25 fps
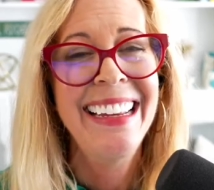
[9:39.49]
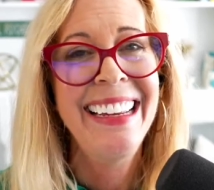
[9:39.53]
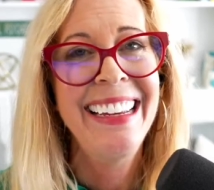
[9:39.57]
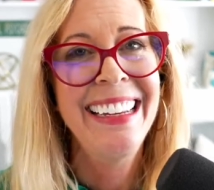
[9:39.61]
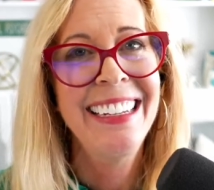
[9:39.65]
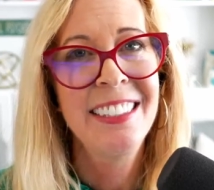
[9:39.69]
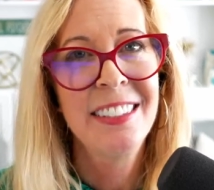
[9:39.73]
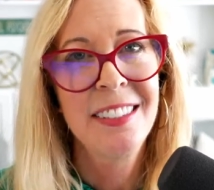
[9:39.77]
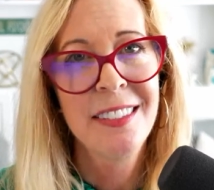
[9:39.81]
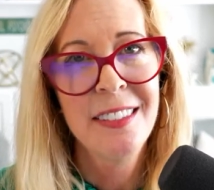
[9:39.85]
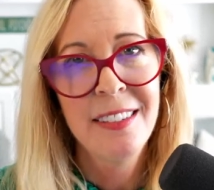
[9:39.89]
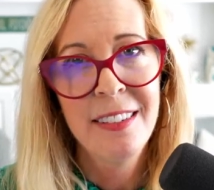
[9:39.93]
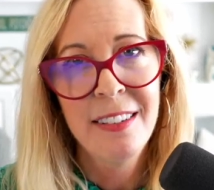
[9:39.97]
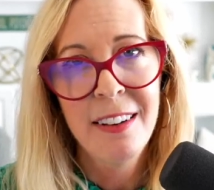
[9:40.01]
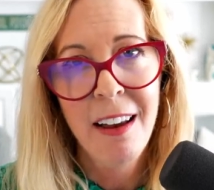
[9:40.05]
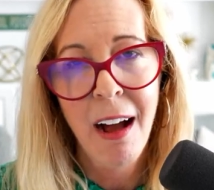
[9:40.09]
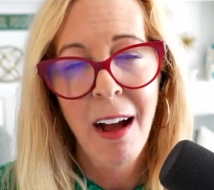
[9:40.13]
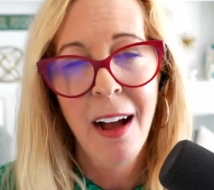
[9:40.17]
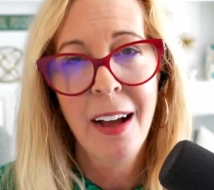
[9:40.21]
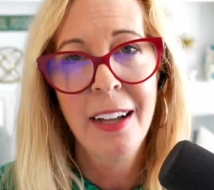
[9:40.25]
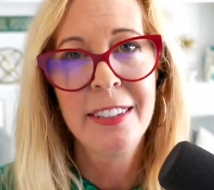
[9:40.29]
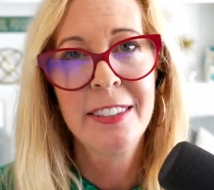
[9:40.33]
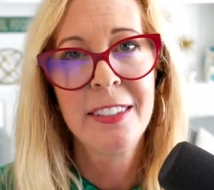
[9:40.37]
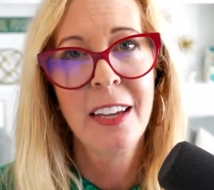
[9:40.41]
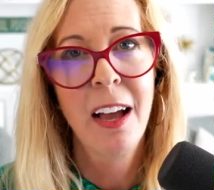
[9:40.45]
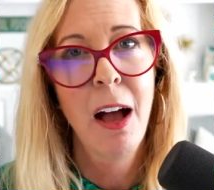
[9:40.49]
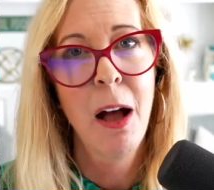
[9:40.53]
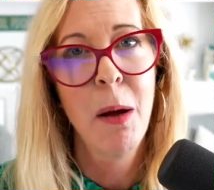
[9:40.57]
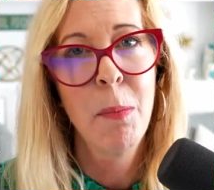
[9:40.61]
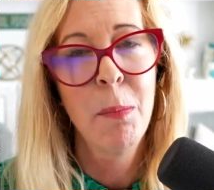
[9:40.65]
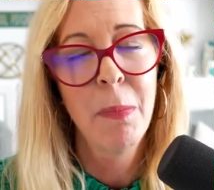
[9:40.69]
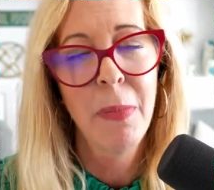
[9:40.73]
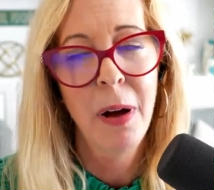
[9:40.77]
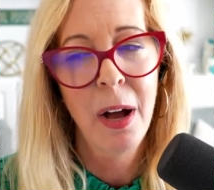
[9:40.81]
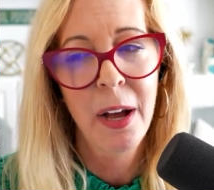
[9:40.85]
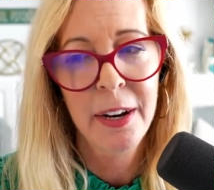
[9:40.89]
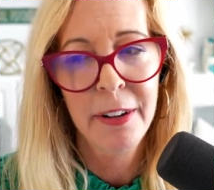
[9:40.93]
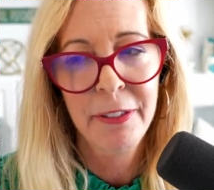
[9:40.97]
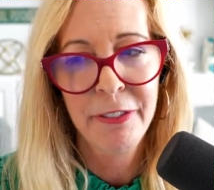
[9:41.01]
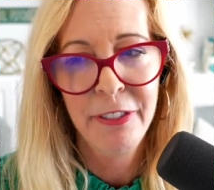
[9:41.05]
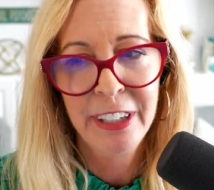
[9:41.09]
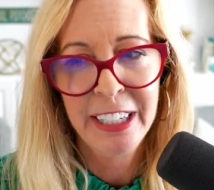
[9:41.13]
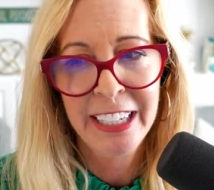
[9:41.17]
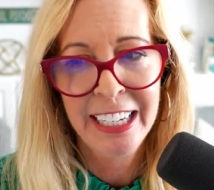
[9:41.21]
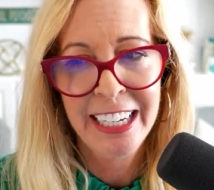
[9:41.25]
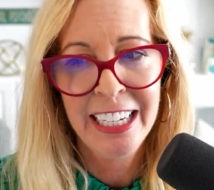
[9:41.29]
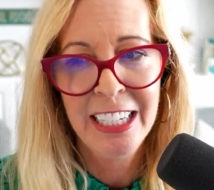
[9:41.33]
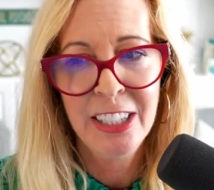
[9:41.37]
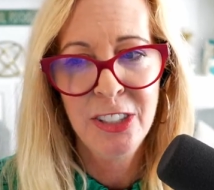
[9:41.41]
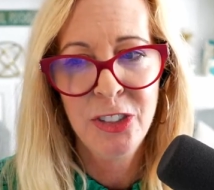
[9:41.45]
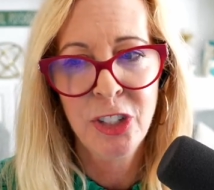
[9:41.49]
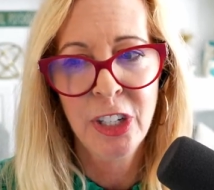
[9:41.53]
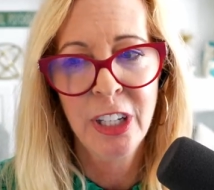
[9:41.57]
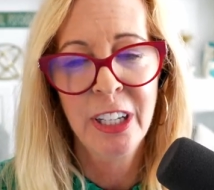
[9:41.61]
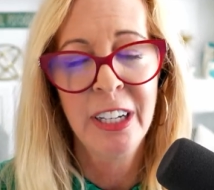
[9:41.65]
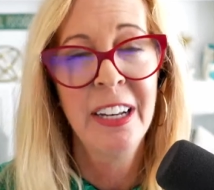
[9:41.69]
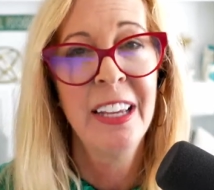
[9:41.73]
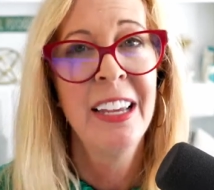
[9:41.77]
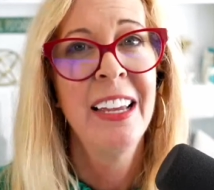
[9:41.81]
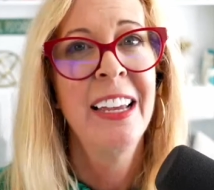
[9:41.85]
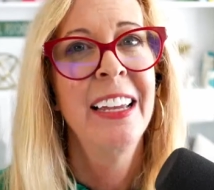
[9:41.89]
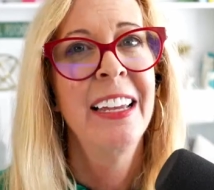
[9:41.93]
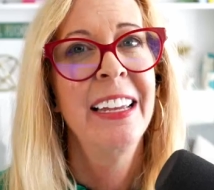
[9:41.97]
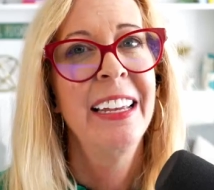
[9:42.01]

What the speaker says: is not a modification.